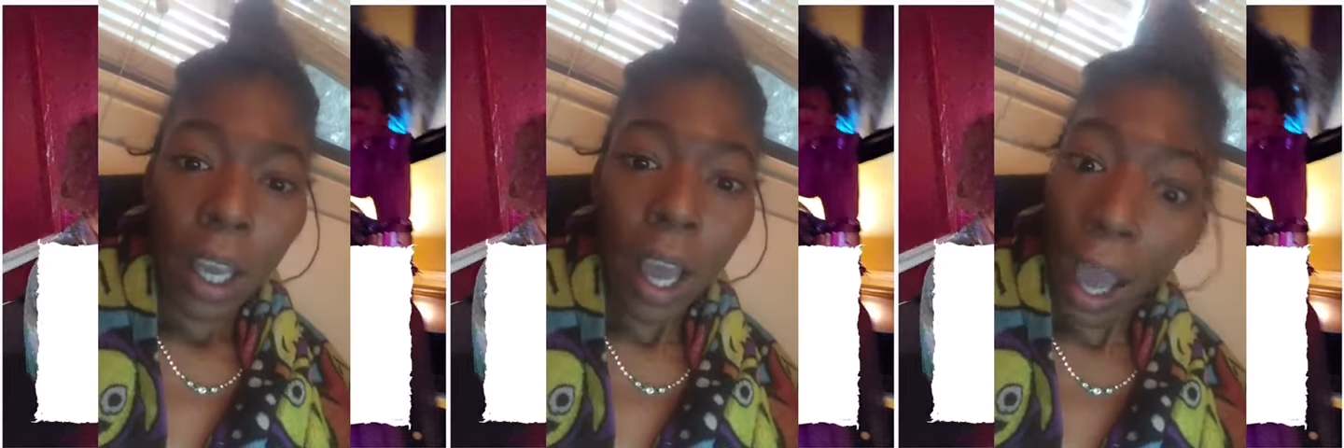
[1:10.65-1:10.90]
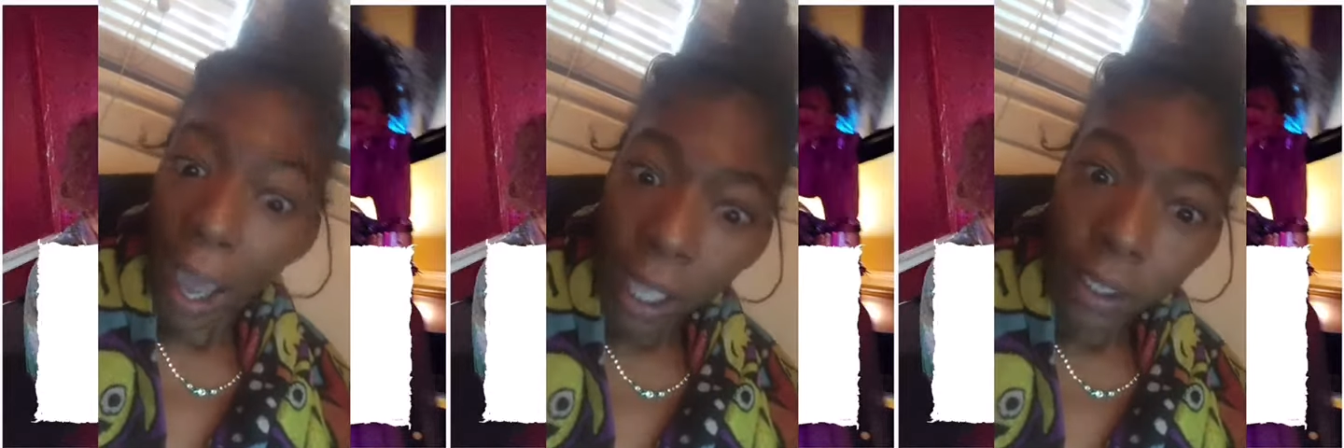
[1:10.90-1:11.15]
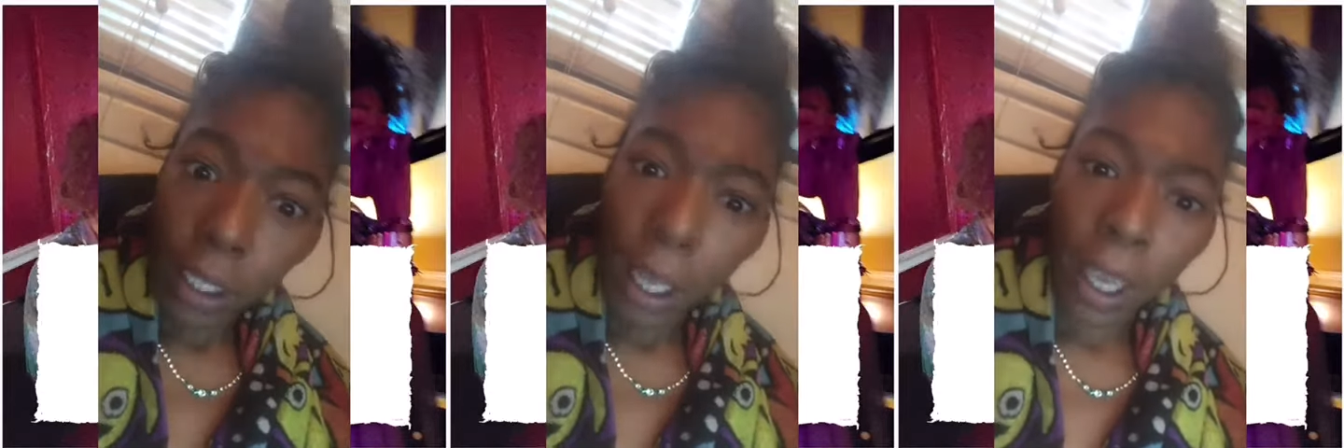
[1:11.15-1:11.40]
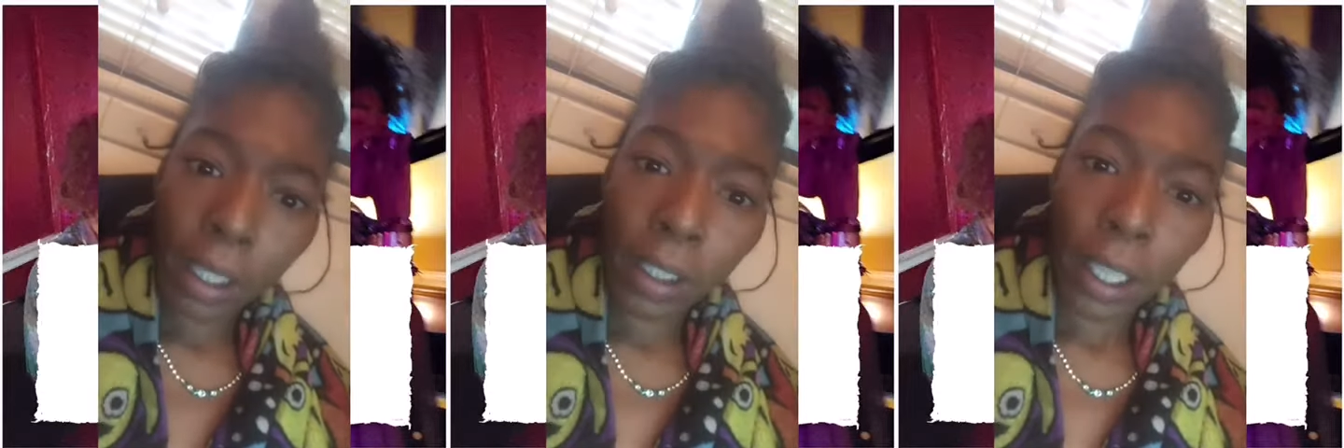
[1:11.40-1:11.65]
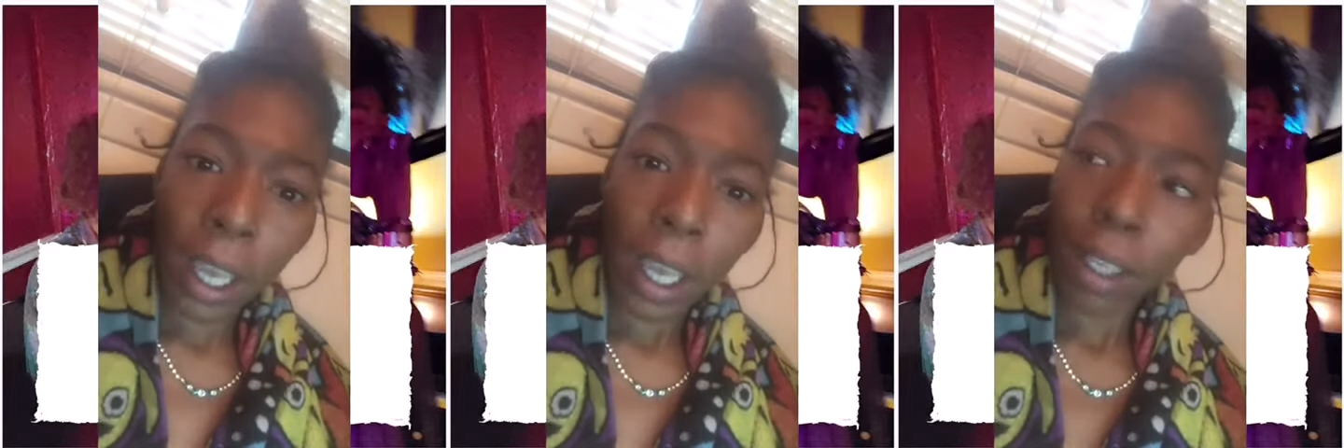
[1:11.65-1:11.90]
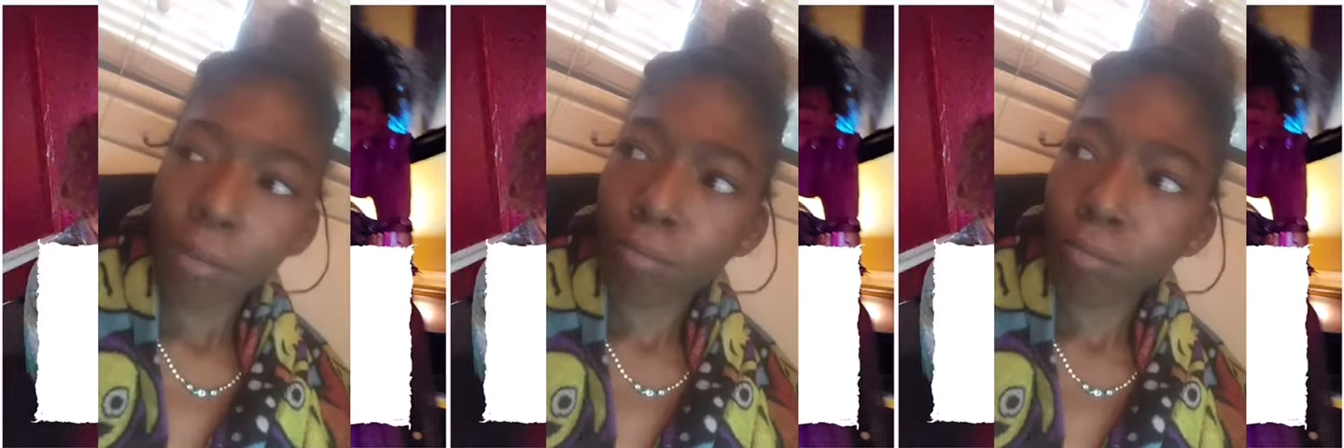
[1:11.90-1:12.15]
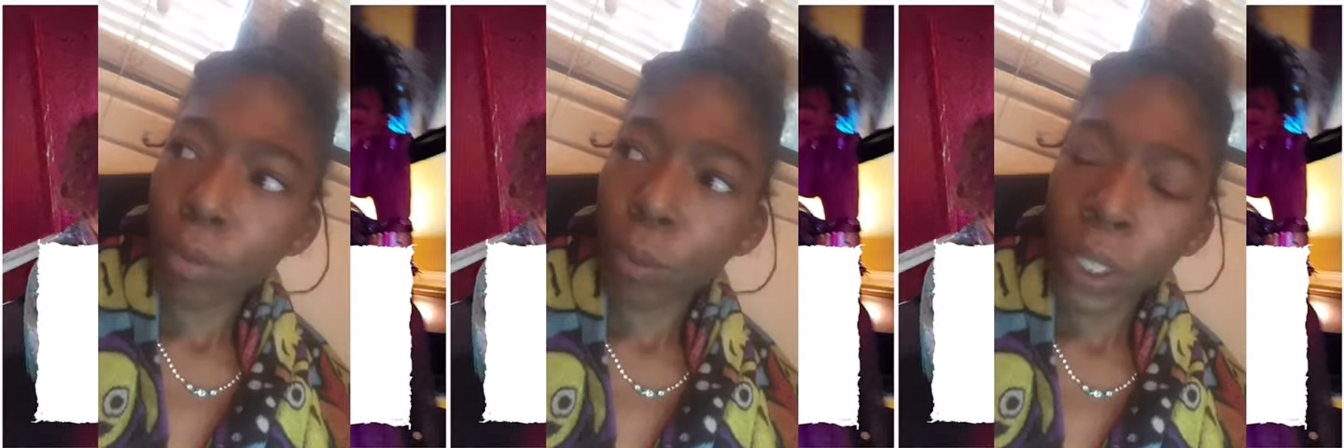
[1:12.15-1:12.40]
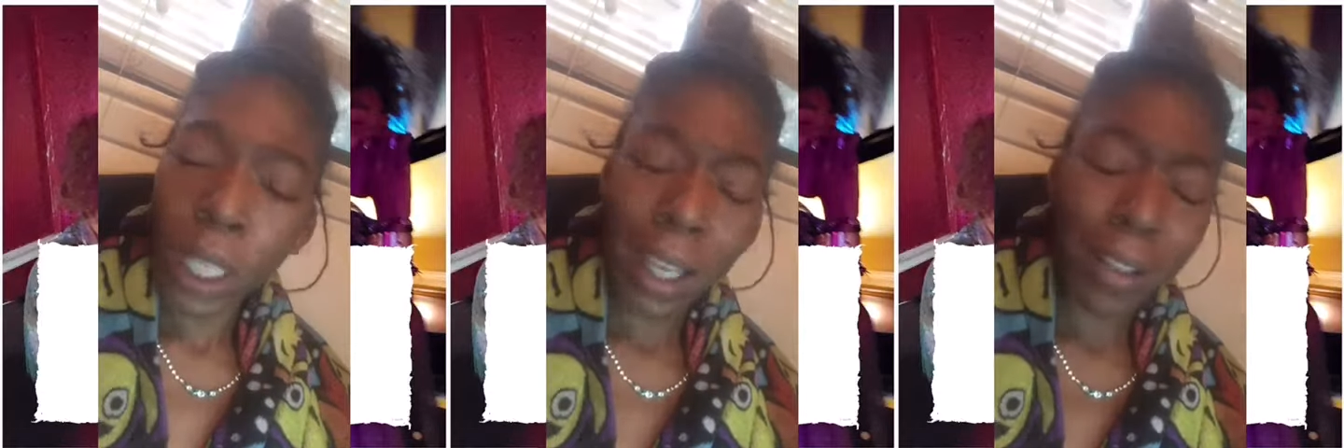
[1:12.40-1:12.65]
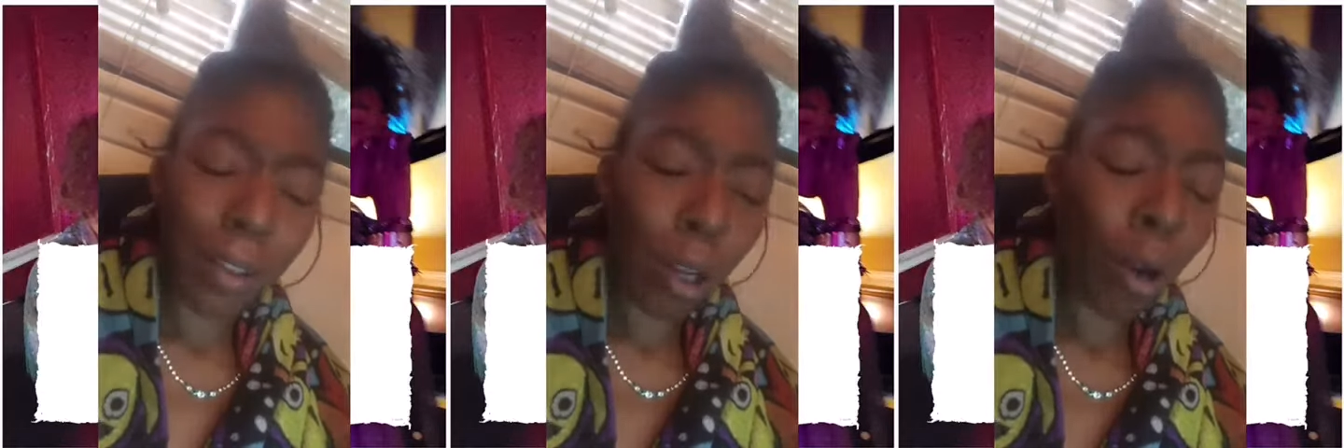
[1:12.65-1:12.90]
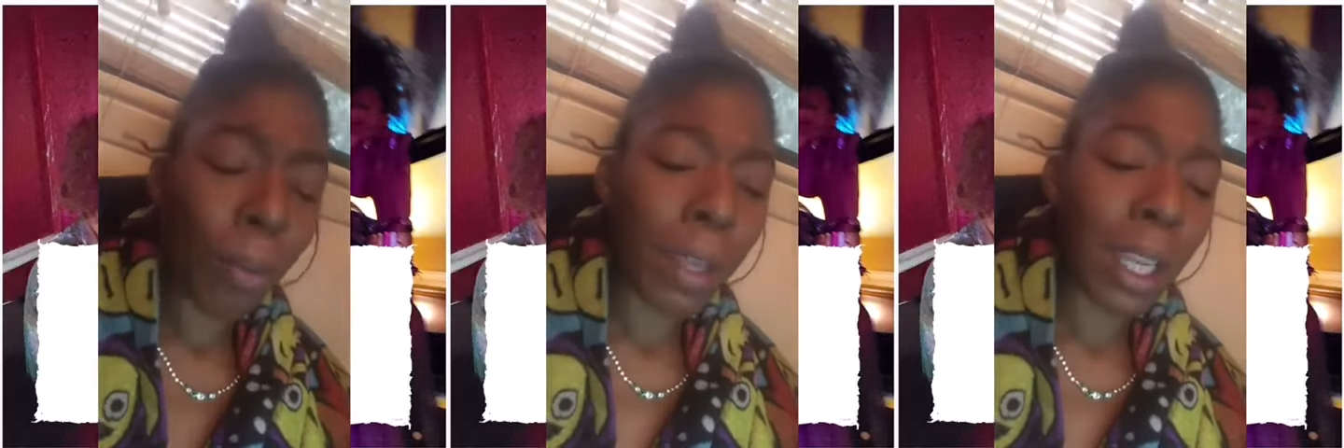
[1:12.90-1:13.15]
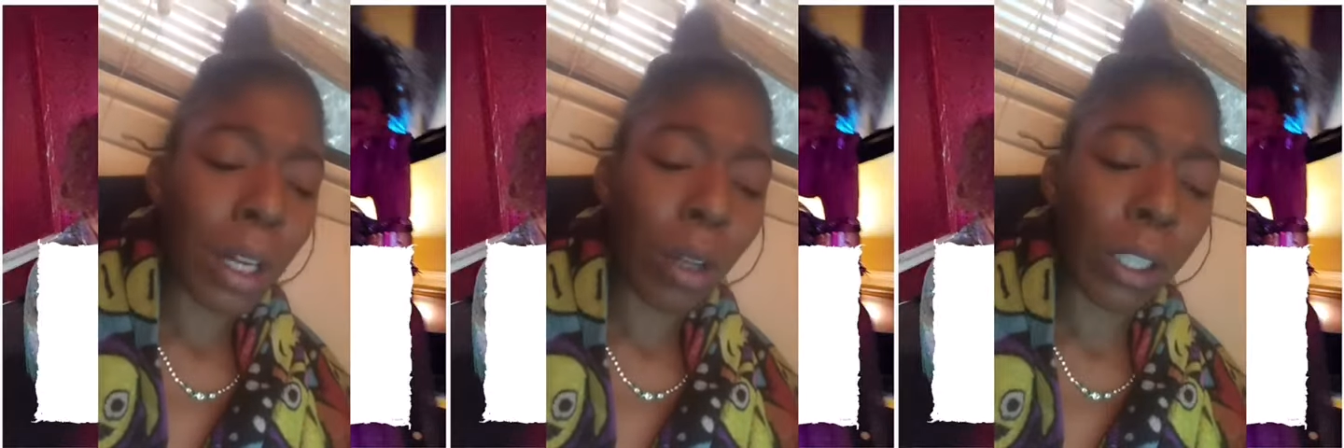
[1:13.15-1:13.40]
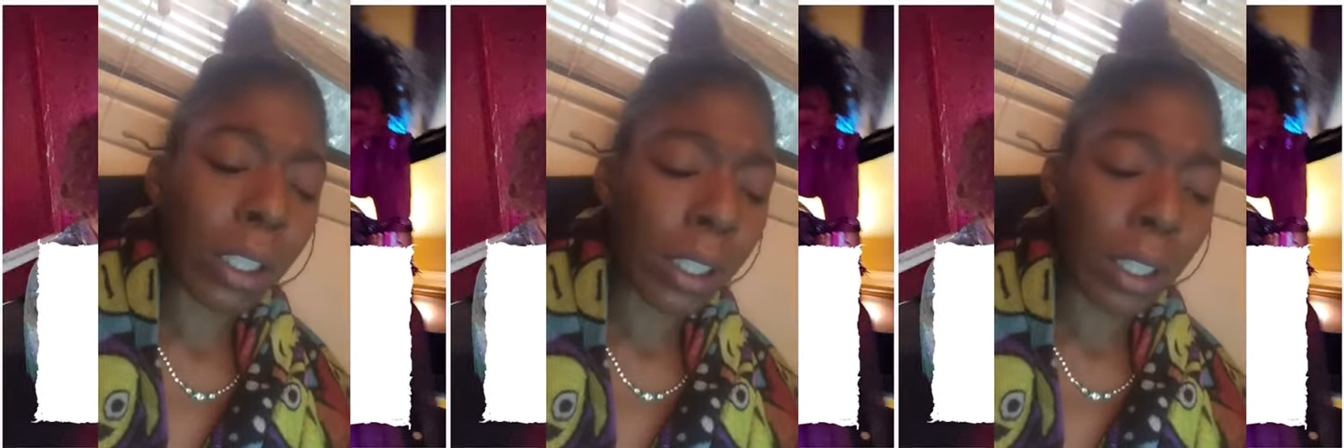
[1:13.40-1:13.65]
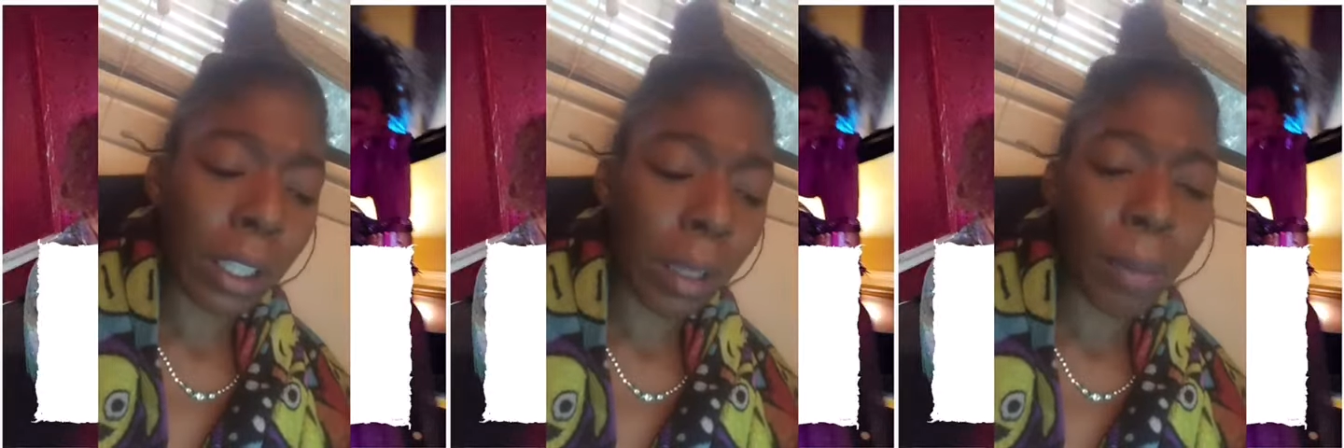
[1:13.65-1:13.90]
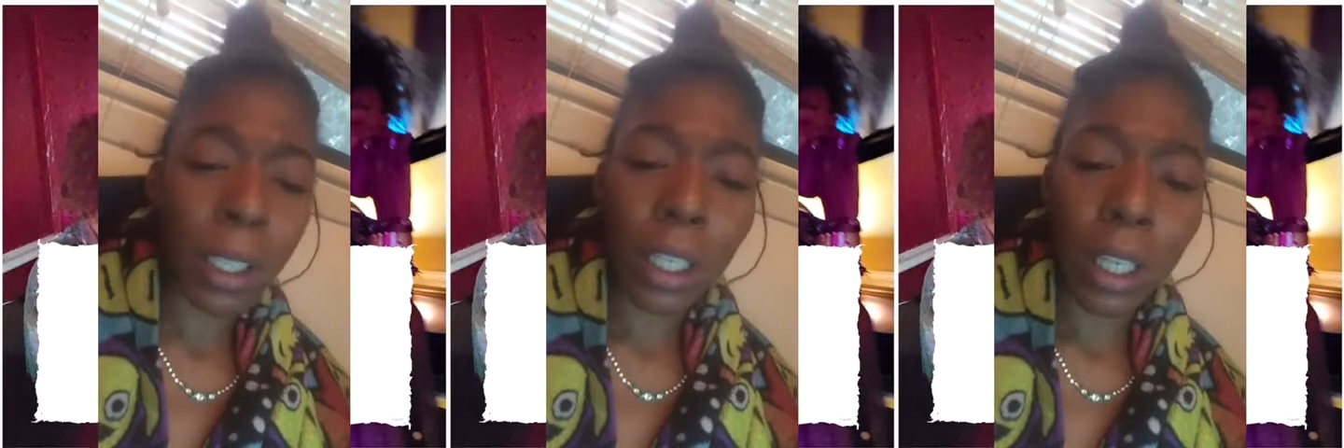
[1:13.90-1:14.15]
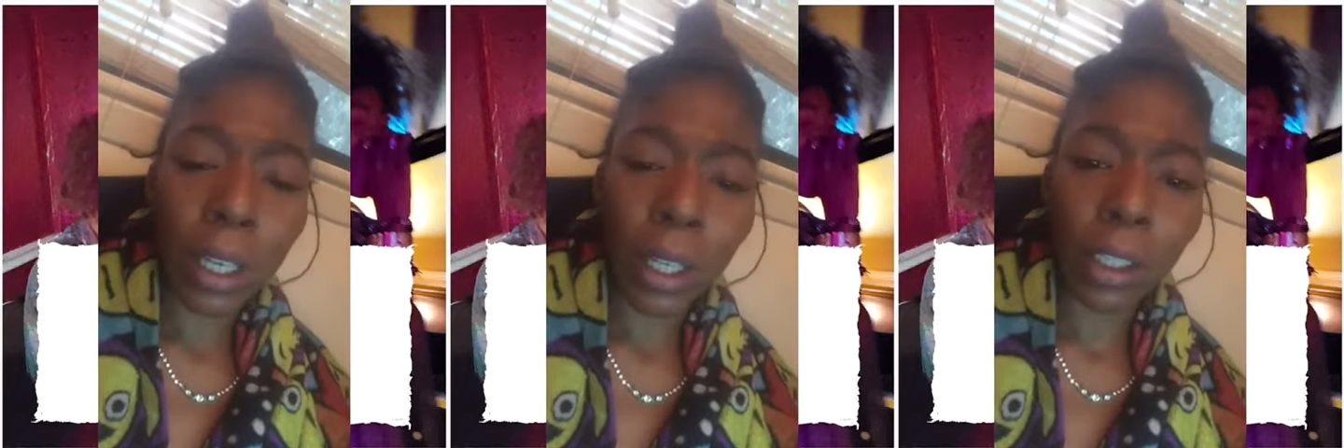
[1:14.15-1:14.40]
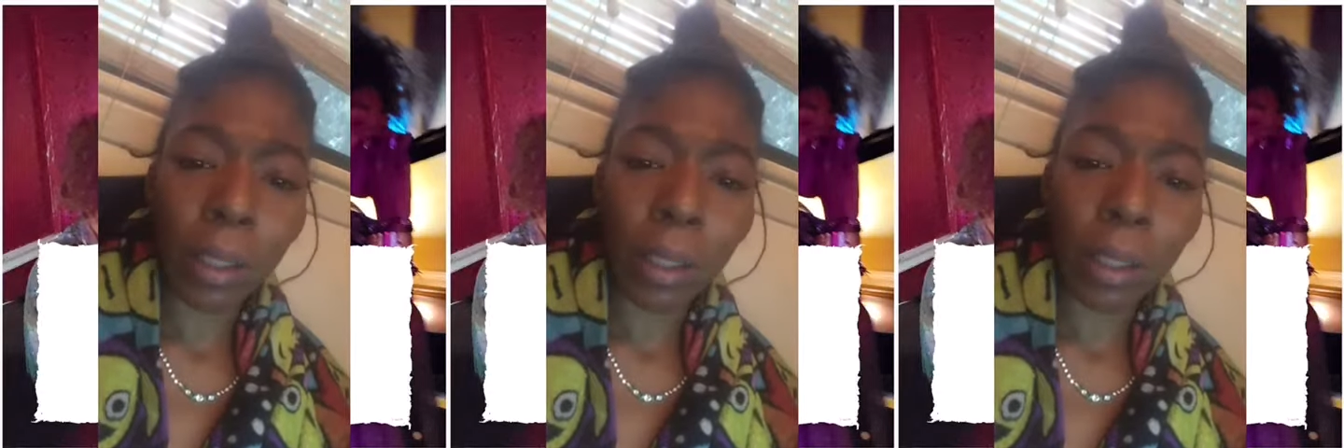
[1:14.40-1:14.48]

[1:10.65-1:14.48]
I had to ask that. When they told me it only took them a year